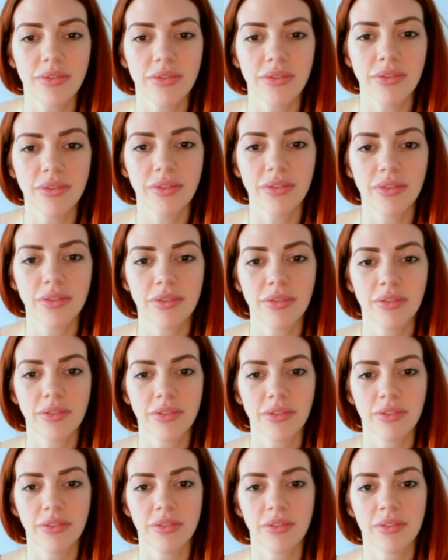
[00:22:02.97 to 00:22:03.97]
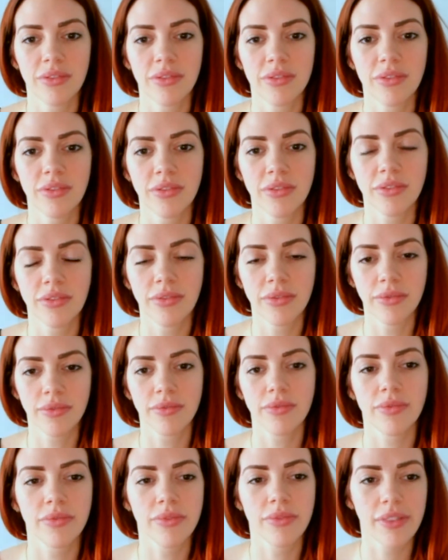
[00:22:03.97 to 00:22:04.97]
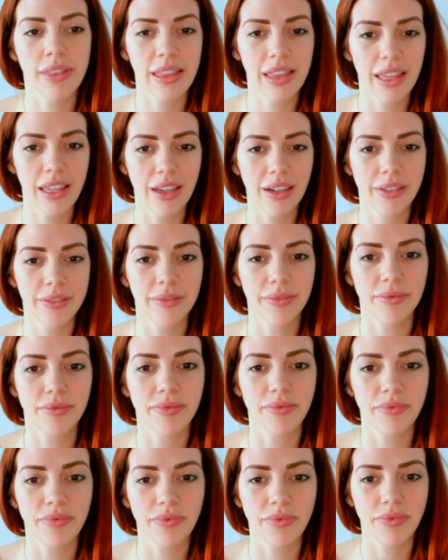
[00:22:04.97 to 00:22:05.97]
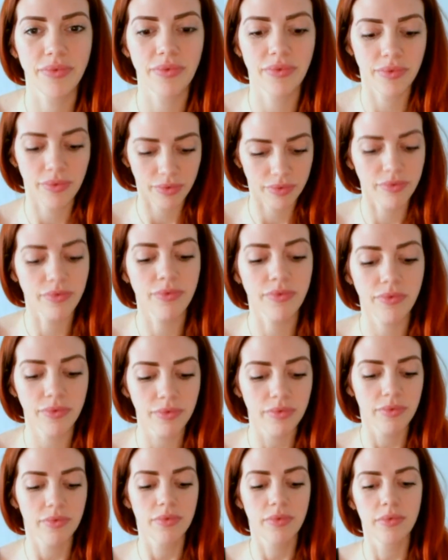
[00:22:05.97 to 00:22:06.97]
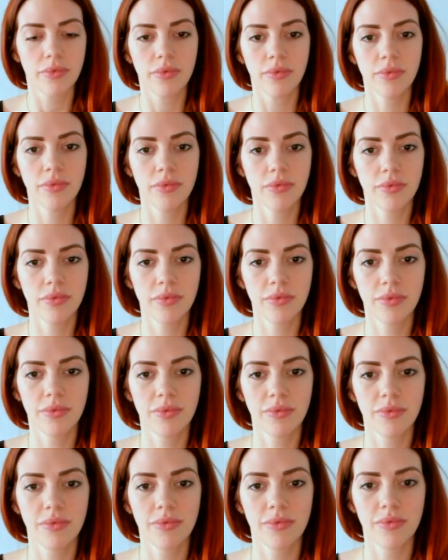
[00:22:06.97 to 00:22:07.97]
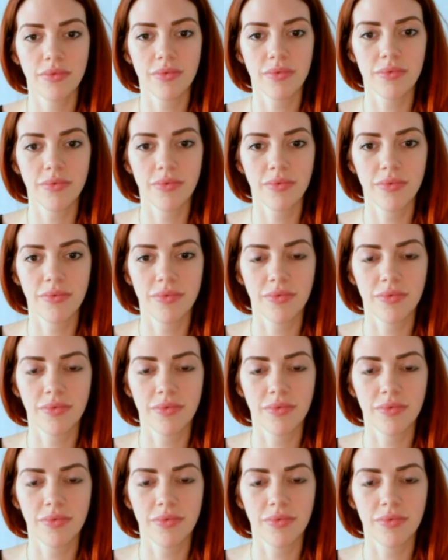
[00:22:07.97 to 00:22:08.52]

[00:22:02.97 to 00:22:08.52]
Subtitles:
The person shown says nothing.